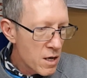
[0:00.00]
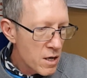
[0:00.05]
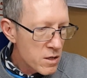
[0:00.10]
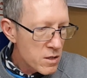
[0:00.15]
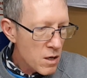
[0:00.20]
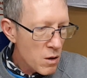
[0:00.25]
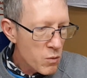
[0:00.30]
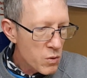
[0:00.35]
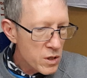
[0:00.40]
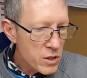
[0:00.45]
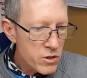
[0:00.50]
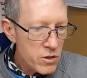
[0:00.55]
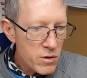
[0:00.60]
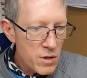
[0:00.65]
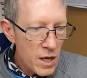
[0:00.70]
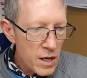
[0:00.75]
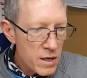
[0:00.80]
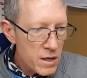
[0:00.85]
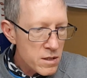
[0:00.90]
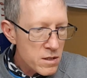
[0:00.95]
So I will do
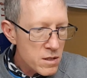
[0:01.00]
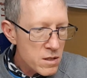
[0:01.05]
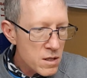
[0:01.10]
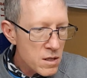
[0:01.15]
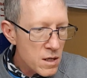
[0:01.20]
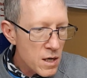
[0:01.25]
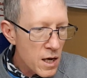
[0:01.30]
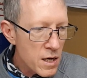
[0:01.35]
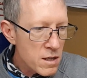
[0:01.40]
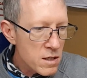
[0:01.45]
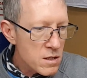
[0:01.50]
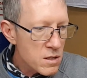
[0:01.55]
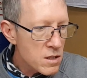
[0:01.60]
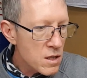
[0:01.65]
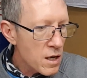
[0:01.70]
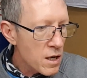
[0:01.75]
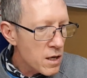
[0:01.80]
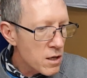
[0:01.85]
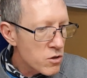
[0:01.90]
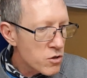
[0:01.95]
that at a
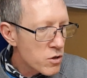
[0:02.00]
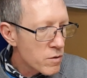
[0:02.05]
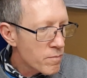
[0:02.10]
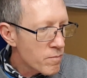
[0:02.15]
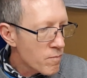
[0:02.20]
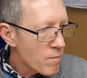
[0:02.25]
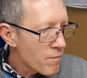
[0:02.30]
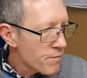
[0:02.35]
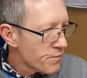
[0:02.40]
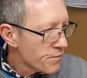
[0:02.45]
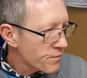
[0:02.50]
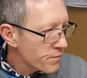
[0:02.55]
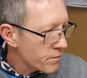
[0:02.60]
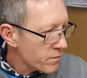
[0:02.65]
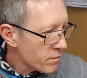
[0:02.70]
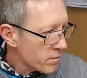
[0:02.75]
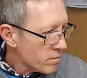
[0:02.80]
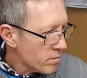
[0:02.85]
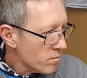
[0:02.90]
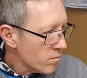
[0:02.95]
stage.
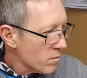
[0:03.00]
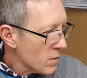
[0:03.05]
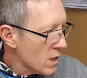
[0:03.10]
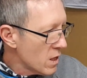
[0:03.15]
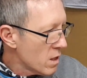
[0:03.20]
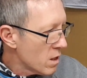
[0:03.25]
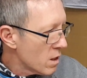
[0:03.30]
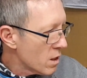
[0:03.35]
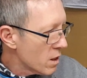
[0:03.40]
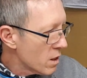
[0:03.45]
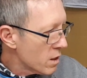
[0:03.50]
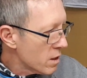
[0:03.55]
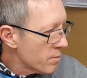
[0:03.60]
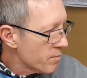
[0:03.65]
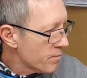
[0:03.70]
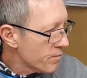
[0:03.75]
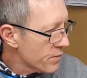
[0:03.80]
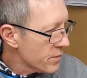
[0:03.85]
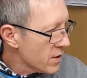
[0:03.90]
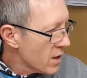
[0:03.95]

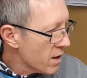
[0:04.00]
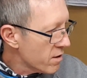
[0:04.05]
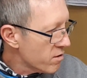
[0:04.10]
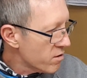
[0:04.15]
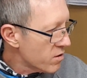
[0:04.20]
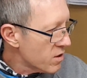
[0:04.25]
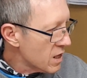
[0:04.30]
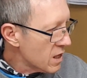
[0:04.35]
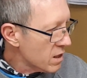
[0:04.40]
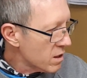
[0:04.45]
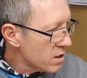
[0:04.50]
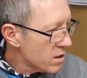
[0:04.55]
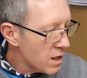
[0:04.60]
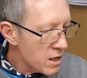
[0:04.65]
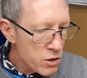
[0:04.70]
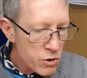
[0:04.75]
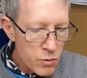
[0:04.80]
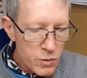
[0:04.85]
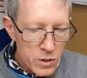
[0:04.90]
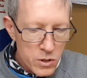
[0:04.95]
I think
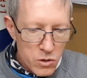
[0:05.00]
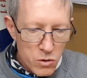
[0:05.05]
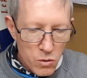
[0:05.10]
that was